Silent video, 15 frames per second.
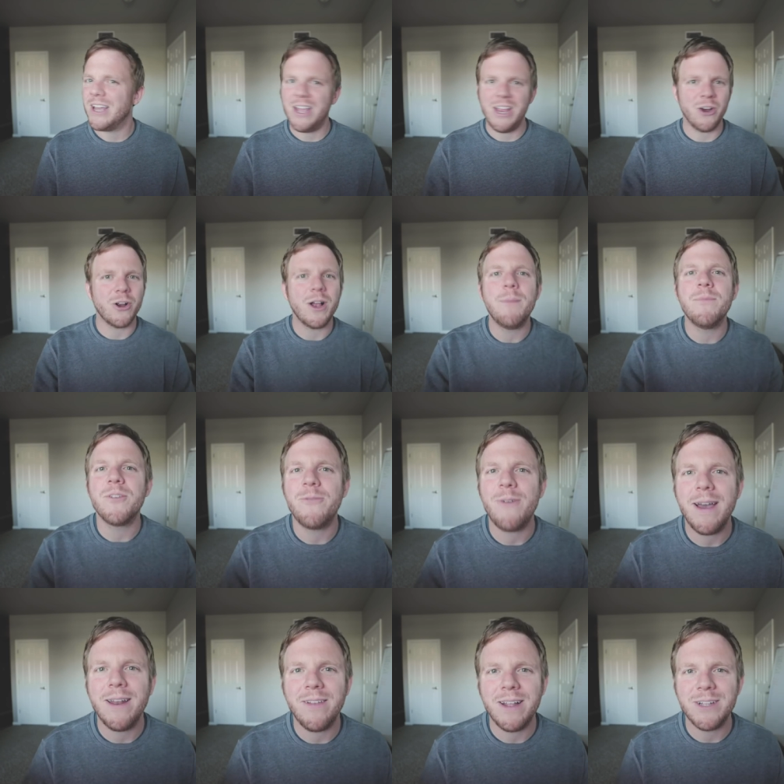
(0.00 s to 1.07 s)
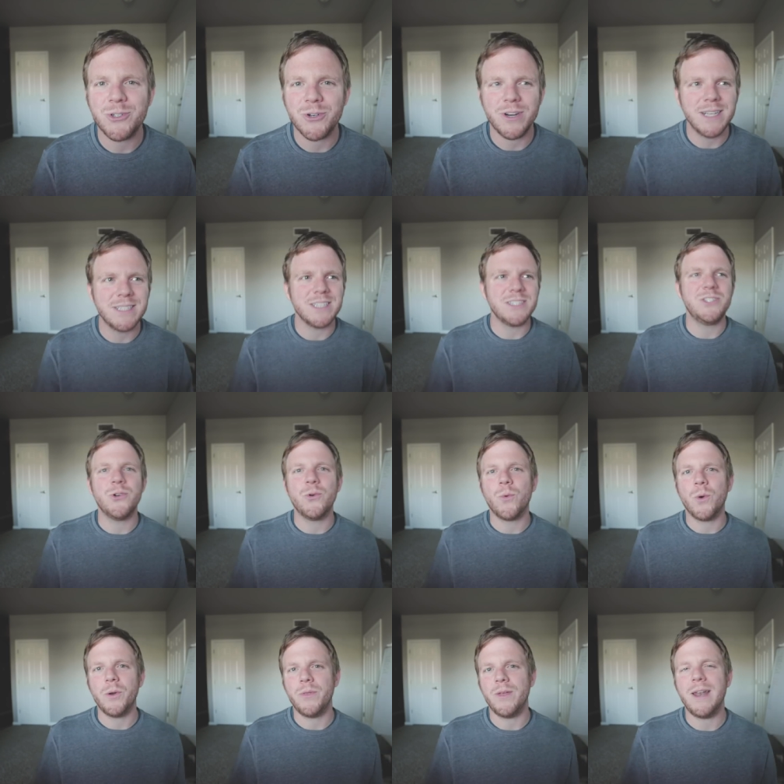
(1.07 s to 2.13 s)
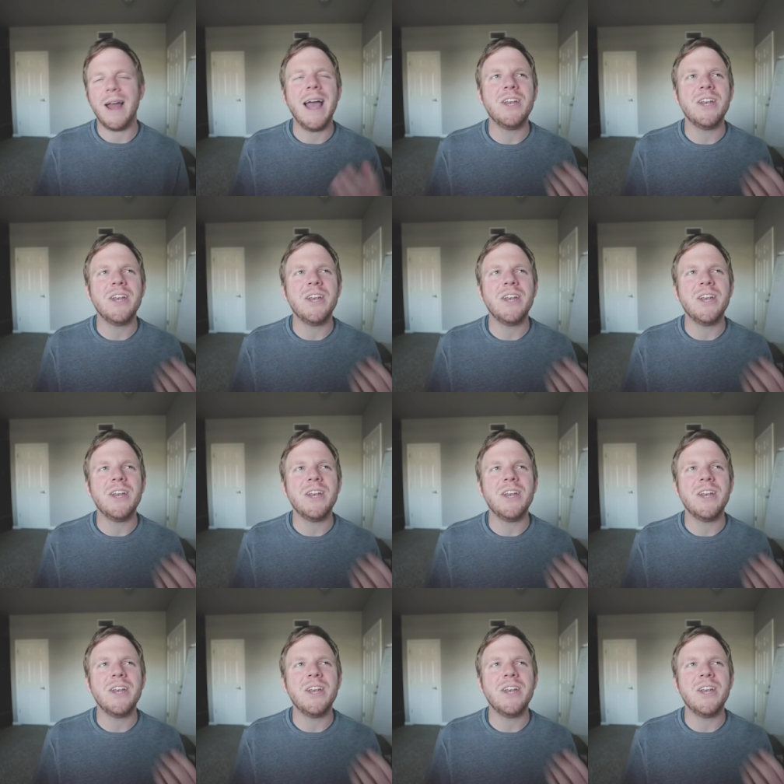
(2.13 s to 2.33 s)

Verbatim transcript: Here comes the final answer. Is it still worth it?